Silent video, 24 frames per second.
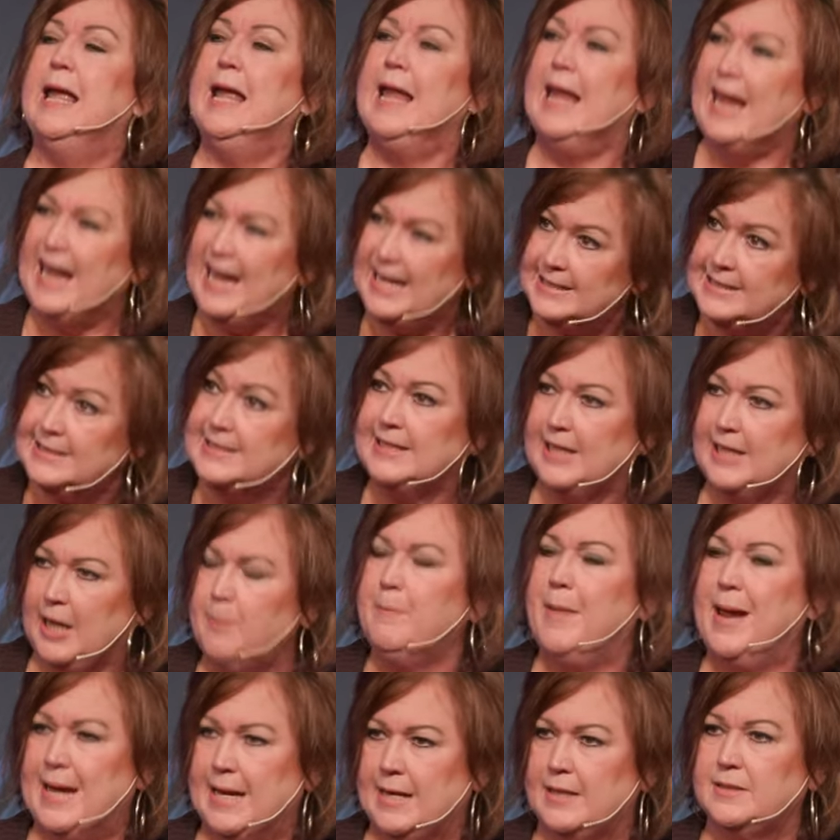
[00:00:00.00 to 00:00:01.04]
his
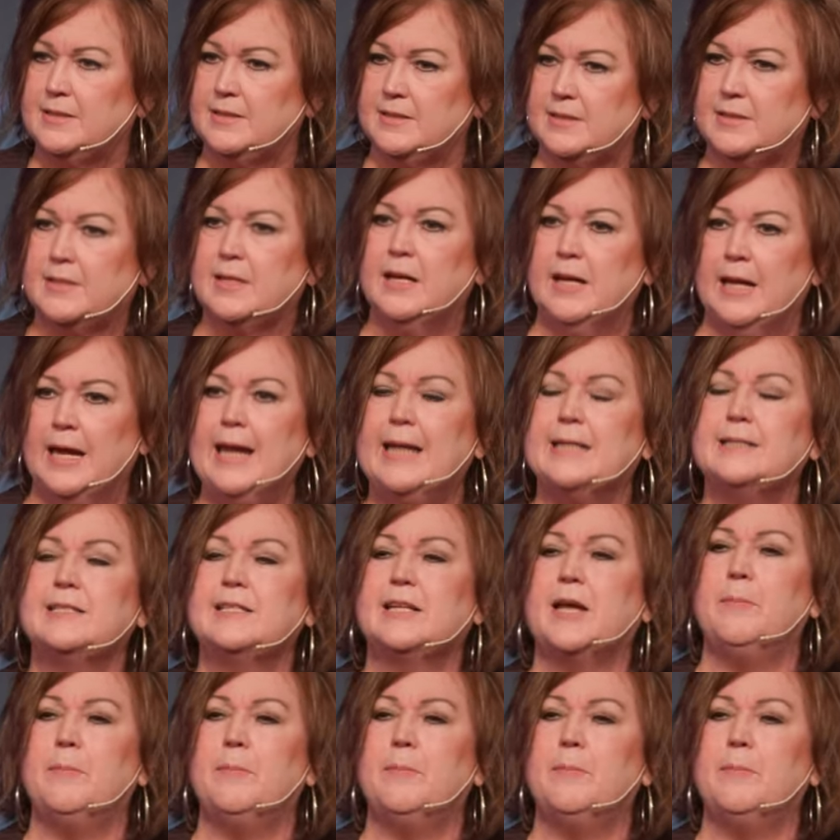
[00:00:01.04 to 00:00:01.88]
commands, his